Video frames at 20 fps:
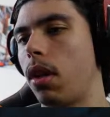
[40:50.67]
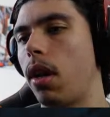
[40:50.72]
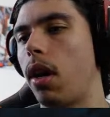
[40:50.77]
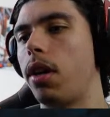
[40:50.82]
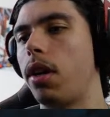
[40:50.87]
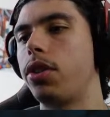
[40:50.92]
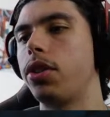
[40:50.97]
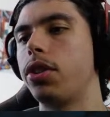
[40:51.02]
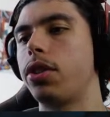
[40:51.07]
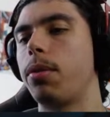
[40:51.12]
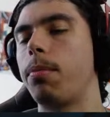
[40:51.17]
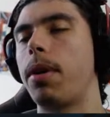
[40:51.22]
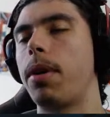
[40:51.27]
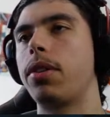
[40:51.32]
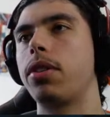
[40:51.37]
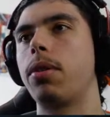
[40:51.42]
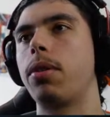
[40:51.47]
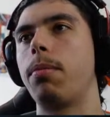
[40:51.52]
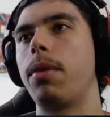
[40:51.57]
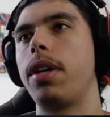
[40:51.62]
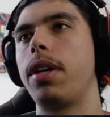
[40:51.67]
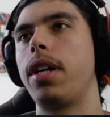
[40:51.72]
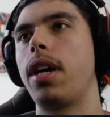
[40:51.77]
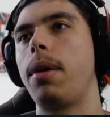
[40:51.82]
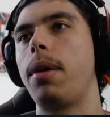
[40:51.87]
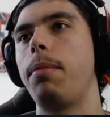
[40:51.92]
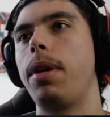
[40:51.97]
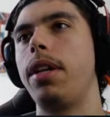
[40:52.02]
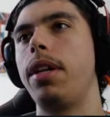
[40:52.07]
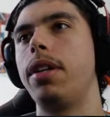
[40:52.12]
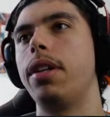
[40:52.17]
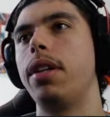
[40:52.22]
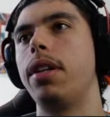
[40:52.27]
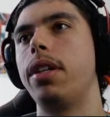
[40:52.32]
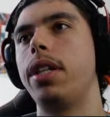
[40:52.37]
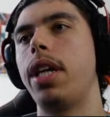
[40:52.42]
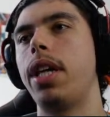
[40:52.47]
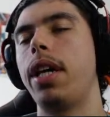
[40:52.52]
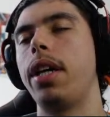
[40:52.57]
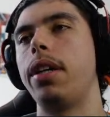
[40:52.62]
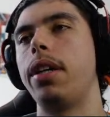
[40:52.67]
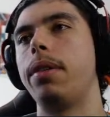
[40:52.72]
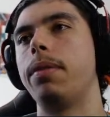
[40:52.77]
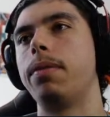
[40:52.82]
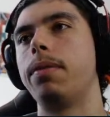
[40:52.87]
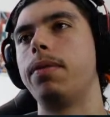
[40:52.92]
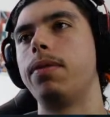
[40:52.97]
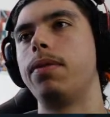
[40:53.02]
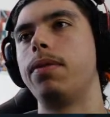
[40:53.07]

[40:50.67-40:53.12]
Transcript: Largest amount of money I made in a day.